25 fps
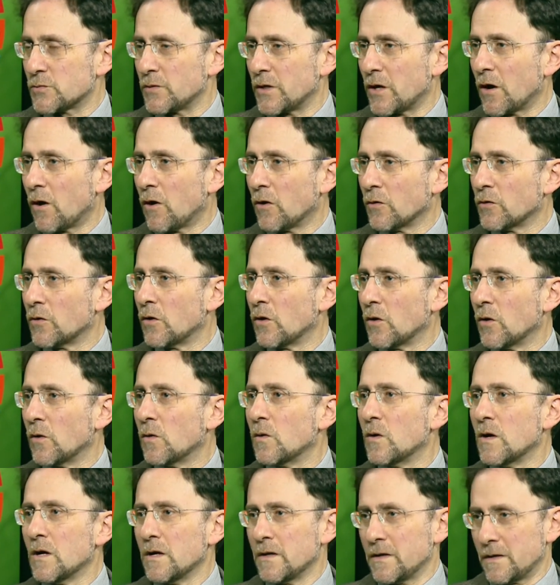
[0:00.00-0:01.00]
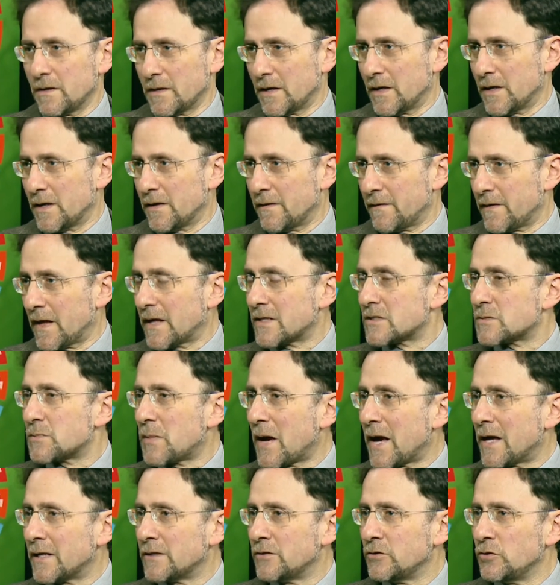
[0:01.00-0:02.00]
we all know uh, that's
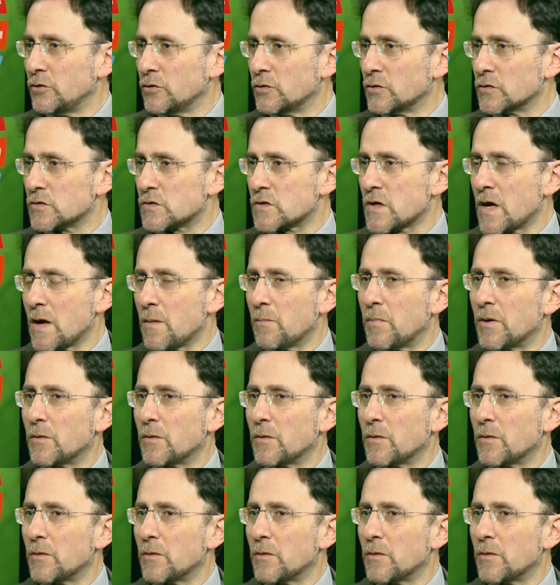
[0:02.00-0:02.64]
bad news.